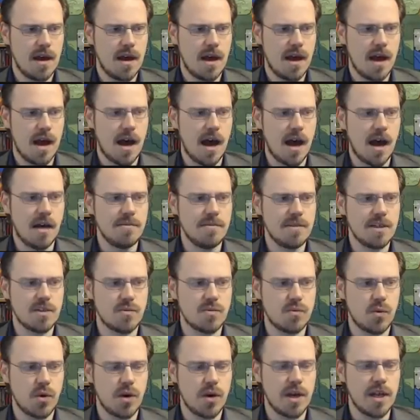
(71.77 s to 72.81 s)
I'm just
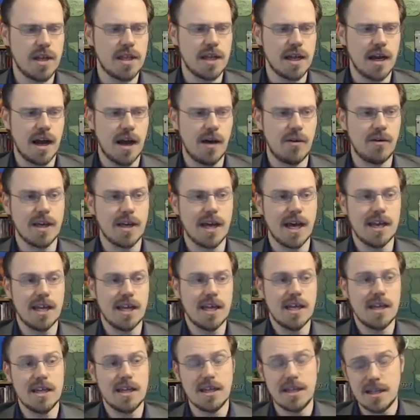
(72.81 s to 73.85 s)
worried that I will get
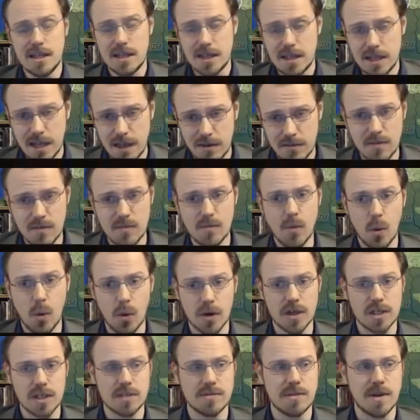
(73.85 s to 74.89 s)
even
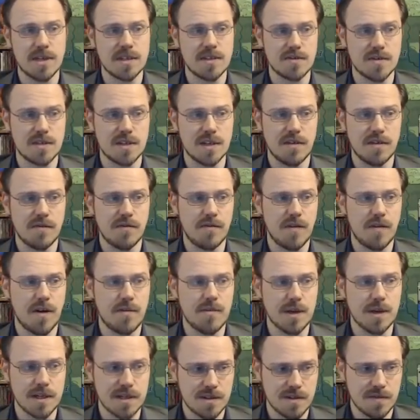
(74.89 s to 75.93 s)
more expensive stuff if I
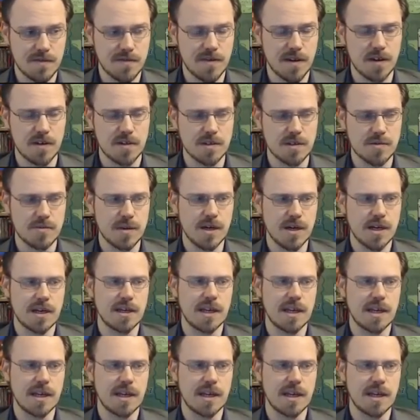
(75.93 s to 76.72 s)
pitch the Feral Spirit.